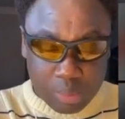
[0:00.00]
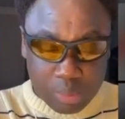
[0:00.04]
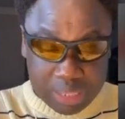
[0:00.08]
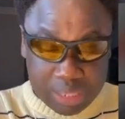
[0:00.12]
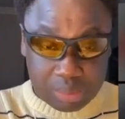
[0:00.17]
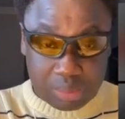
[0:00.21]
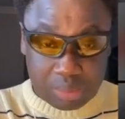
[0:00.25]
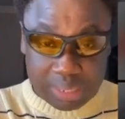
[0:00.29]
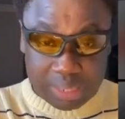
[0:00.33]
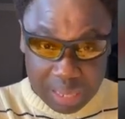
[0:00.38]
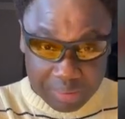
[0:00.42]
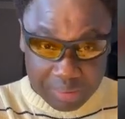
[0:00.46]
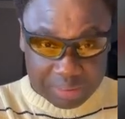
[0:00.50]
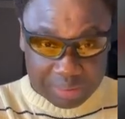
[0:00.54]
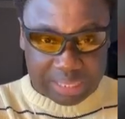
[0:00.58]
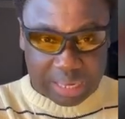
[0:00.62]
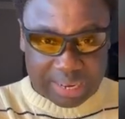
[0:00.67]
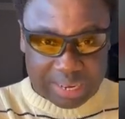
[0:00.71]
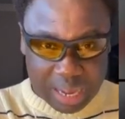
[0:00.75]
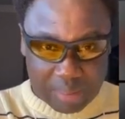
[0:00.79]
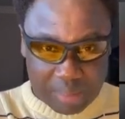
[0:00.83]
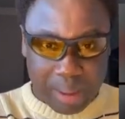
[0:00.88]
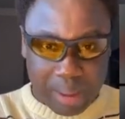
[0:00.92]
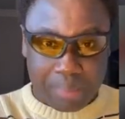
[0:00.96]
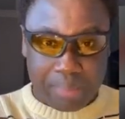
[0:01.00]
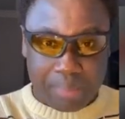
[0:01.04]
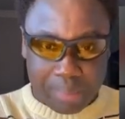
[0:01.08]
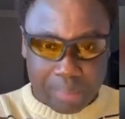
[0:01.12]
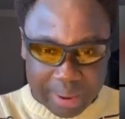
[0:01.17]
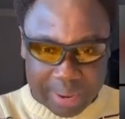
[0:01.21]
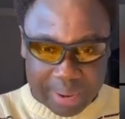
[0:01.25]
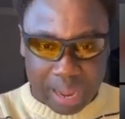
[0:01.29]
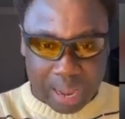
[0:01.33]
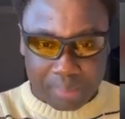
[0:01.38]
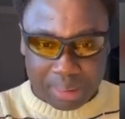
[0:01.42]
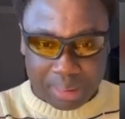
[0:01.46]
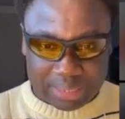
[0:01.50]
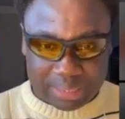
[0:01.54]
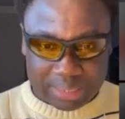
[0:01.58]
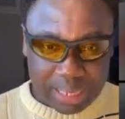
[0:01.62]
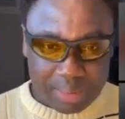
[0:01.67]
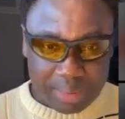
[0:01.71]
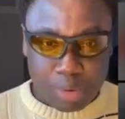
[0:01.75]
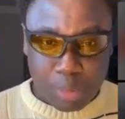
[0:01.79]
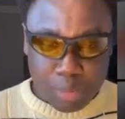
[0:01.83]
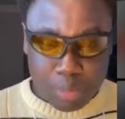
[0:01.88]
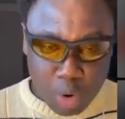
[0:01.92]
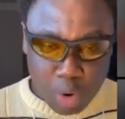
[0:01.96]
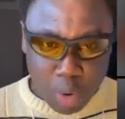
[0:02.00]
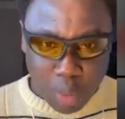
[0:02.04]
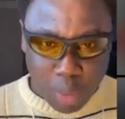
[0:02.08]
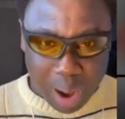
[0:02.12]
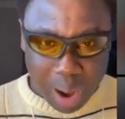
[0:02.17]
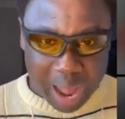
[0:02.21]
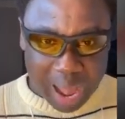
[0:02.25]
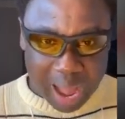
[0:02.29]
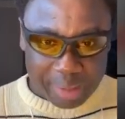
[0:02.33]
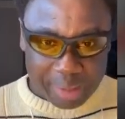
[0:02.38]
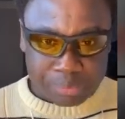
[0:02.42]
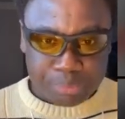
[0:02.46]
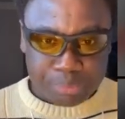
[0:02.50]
bit money of a study about America, but if you be over.